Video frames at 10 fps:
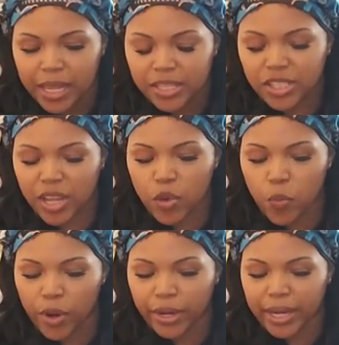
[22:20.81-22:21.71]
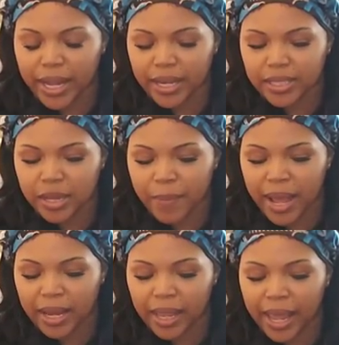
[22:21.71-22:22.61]
say you were dating
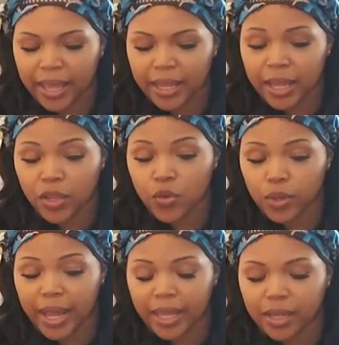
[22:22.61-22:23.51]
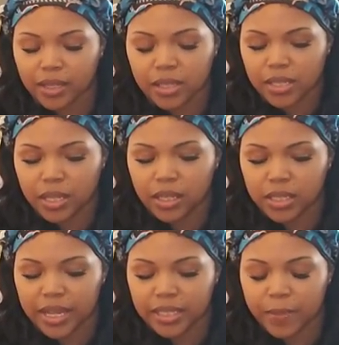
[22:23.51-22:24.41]
somebody, like, and you like, because it
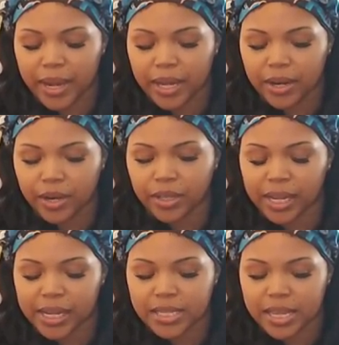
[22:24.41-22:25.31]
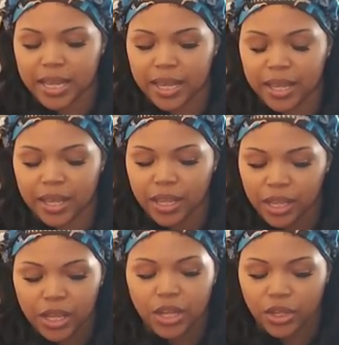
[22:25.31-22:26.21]
looks like somebody here, like I said,
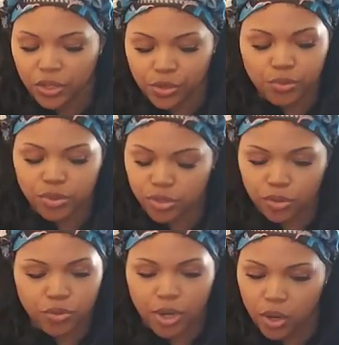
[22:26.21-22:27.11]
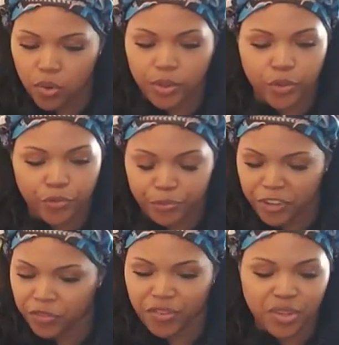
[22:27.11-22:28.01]
you do you go where you
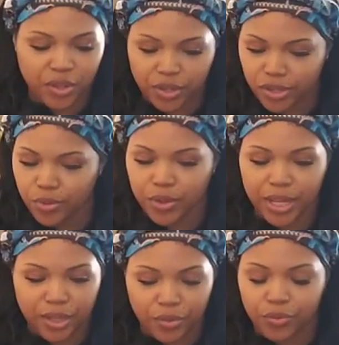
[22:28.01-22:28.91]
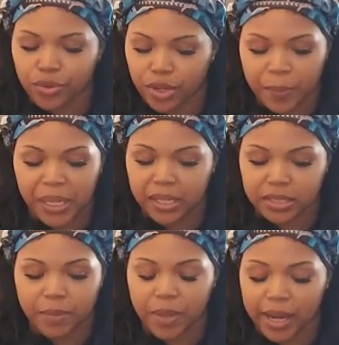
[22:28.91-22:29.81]
fulfill your duty you i mean
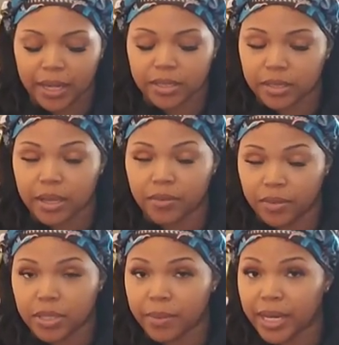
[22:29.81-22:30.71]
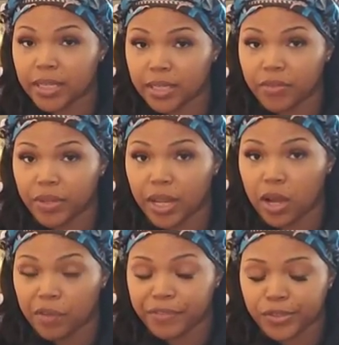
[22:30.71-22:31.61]
somebody is somebody is definitely an
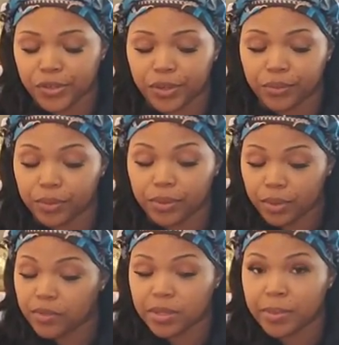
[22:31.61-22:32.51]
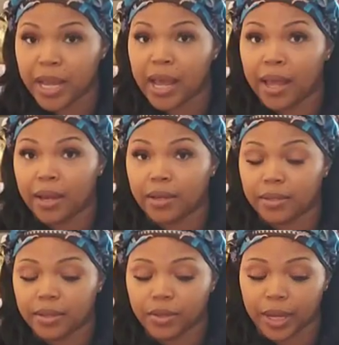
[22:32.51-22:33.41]
officer of some kind
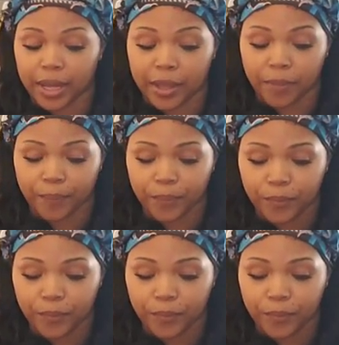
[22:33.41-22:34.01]
okay